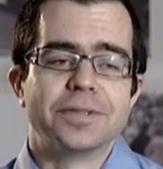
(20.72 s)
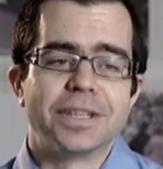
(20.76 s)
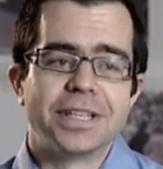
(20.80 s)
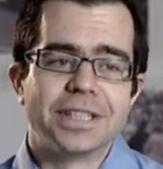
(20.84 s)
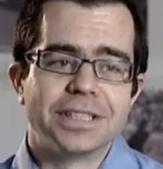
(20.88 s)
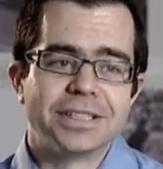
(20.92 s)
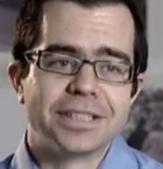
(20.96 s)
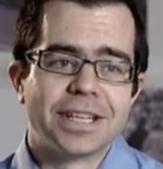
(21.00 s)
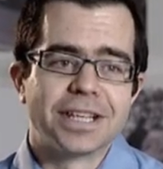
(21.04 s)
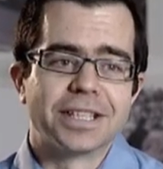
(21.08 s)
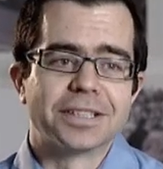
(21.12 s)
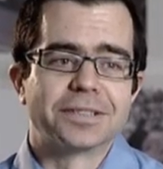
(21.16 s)
also
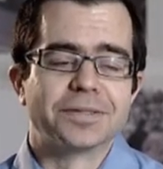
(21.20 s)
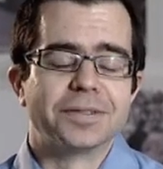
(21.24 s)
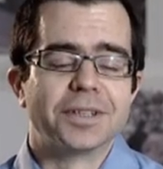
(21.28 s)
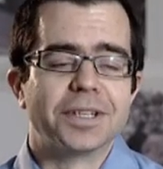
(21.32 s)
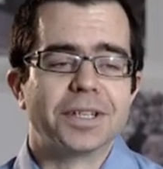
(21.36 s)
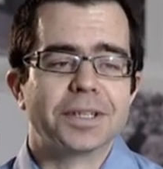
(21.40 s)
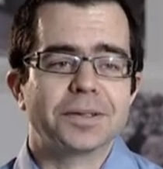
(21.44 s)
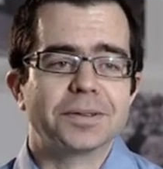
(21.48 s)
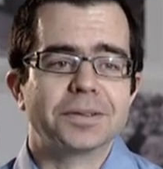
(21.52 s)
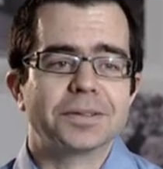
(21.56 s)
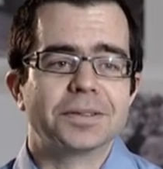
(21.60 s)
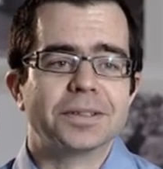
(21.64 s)
very
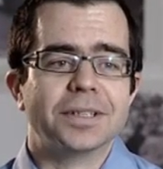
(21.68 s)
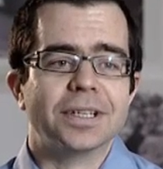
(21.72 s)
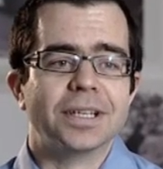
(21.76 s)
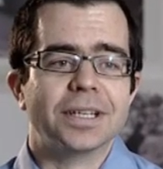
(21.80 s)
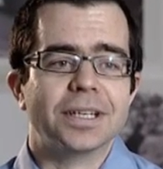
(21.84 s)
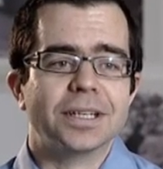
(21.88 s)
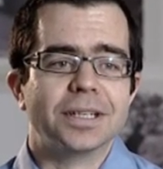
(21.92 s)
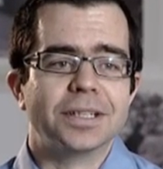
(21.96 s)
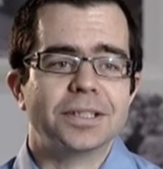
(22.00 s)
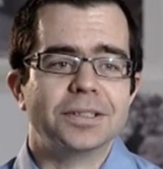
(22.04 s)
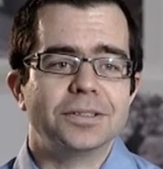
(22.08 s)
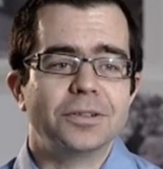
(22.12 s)
satisfying,
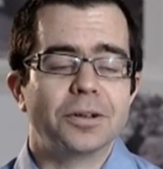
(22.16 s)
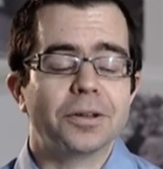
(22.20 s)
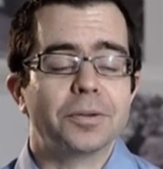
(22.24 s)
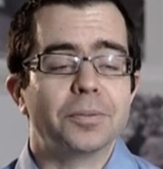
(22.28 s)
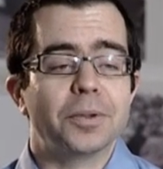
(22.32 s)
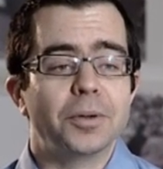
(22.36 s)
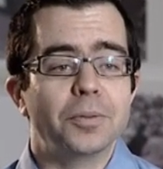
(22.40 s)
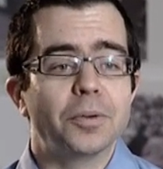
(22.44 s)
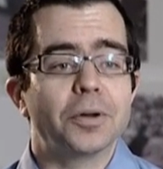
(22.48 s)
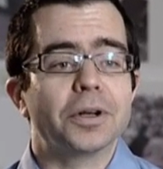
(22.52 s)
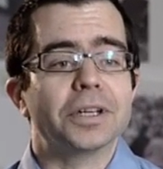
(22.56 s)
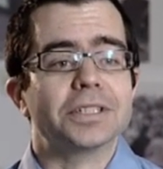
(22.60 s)
not that
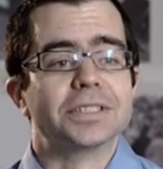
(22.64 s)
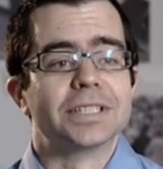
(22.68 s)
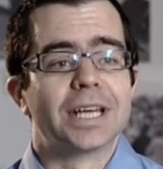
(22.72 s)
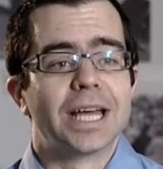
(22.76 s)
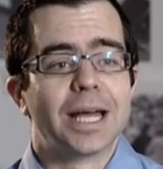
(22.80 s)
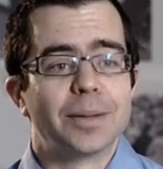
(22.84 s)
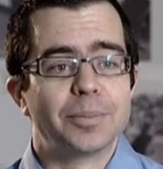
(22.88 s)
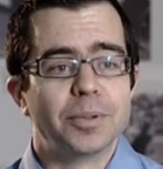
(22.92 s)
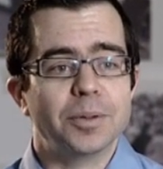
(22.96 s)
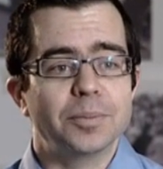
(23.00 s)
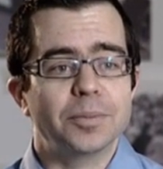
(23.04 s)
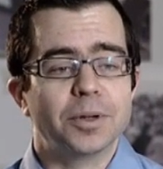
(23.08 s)
we want it to
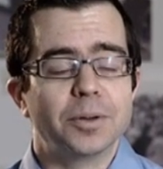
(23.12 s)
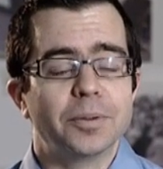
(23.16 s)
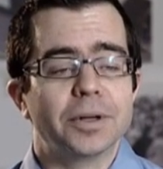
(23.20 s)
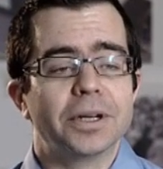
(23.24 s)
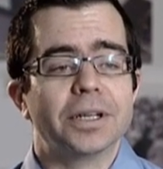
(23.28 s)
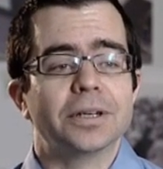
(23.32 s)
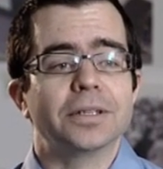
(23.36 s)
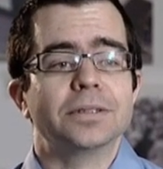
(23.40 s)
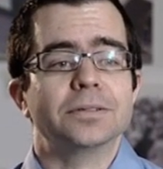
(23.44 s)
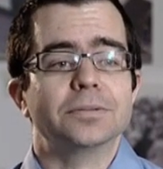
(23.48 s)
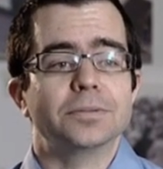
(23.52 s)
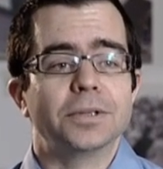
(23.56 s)
happen, but
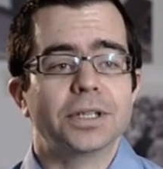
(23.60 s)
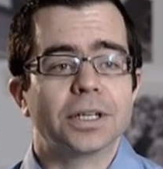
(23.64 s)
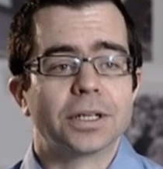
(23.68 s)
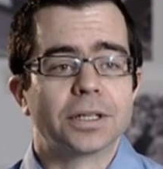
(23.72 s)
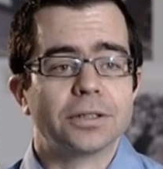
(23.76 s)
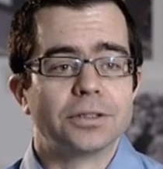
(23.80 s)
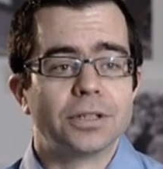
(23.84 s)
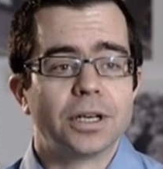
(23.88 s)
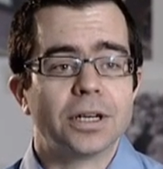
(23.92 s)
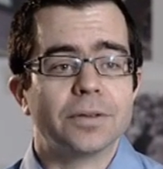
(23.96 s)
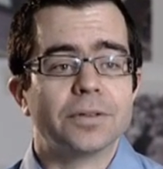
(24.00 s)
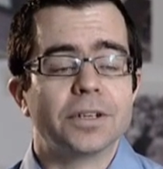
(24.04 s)
when a
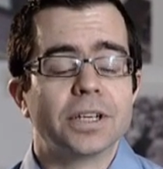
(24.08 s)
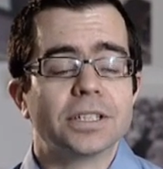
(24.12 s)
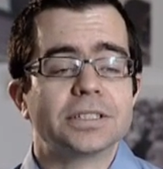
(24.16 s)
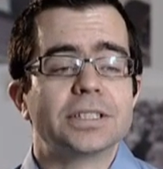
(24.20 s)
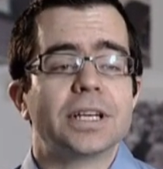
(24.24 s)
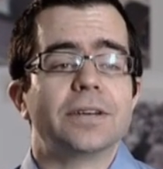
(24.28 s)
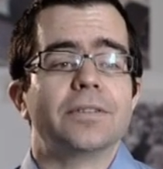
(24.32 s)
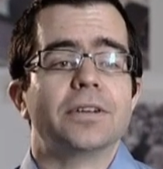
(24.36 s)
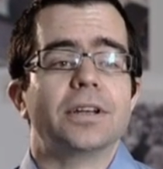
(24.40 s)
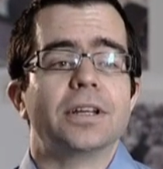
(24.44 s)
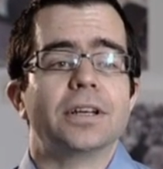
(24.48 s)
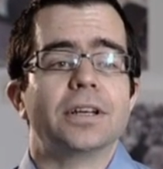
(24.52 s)
driver does